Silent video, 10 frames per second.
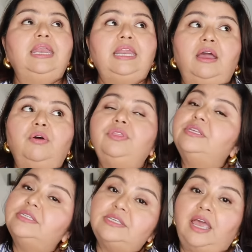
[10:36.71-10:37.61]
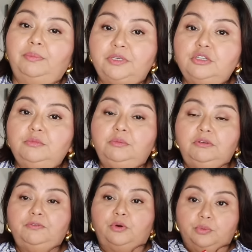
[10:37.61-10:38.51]
Now this has happened to me
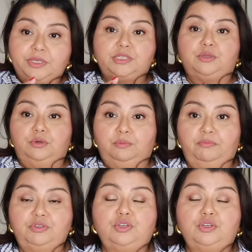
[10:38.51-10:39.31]
before with Scoop.